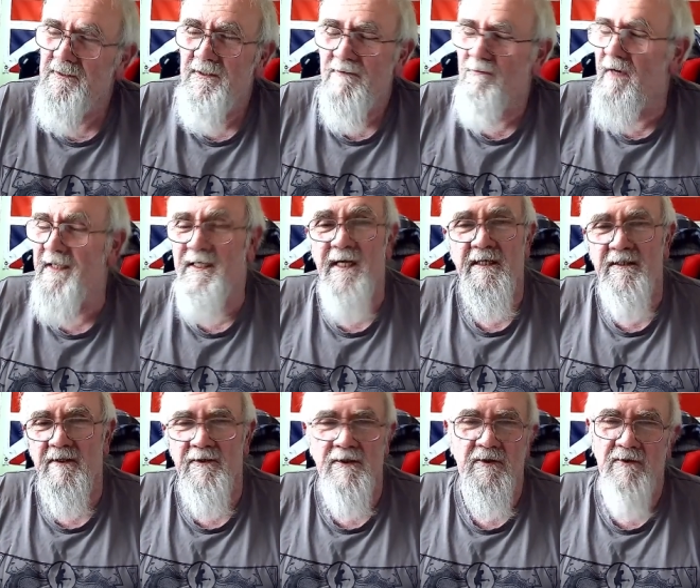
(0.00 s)
make
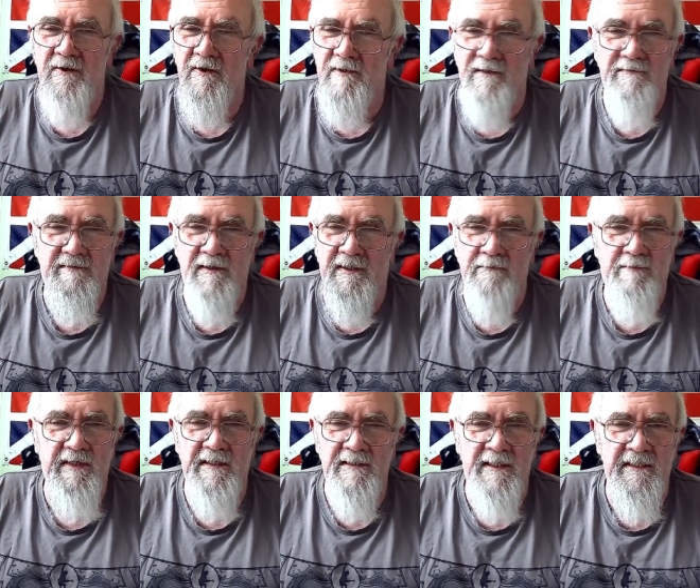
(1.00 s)
England look like a fucking
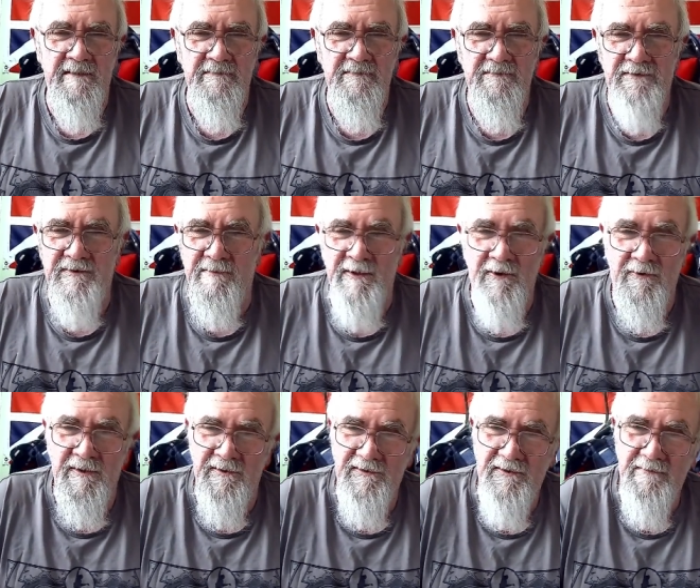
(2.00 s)
picnic, to be
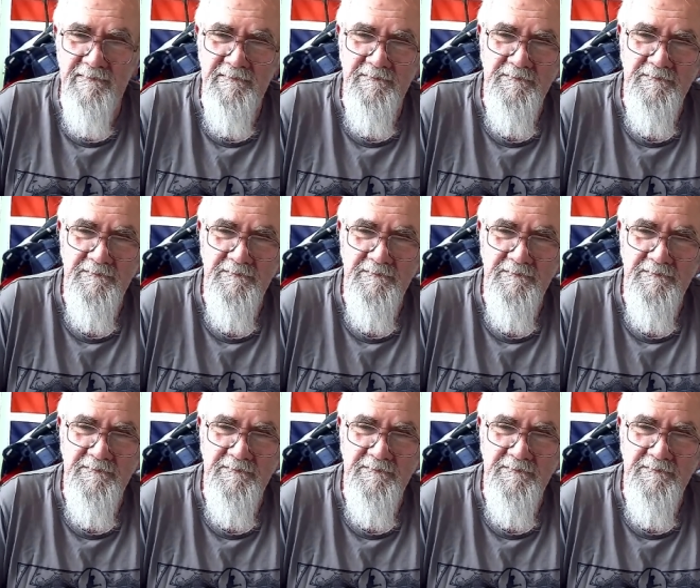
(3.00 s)
honest.